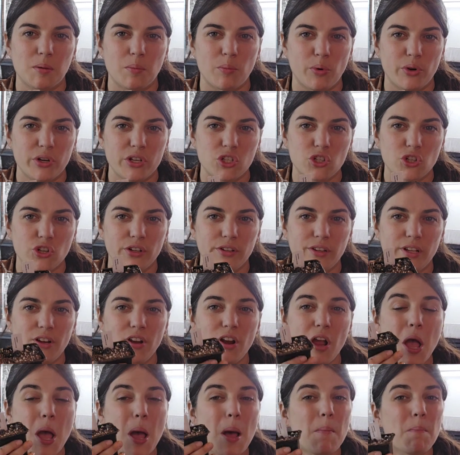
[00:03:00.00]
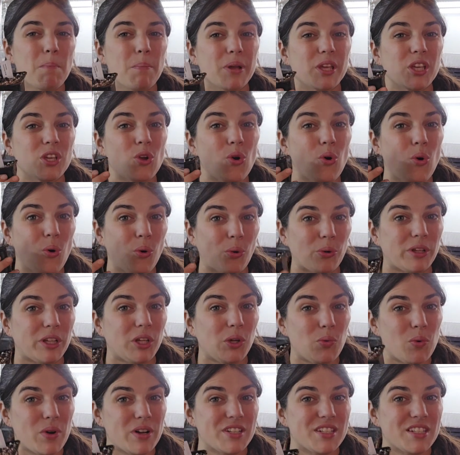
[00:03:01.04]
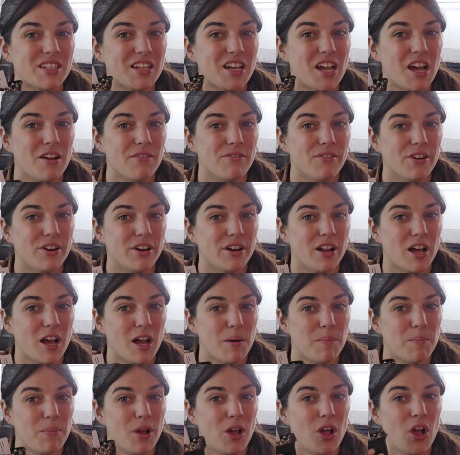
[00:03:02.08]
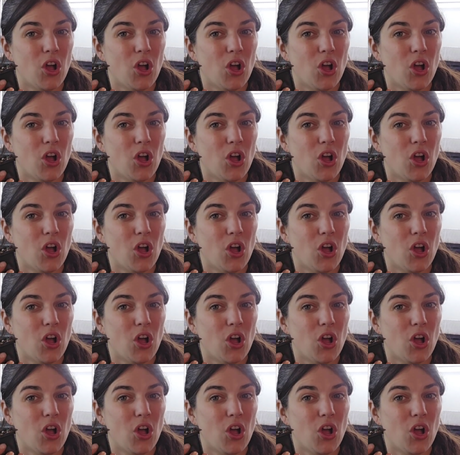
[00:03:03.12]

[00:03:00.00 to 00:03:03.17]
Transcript: the moisture in there, but you only want to cover it up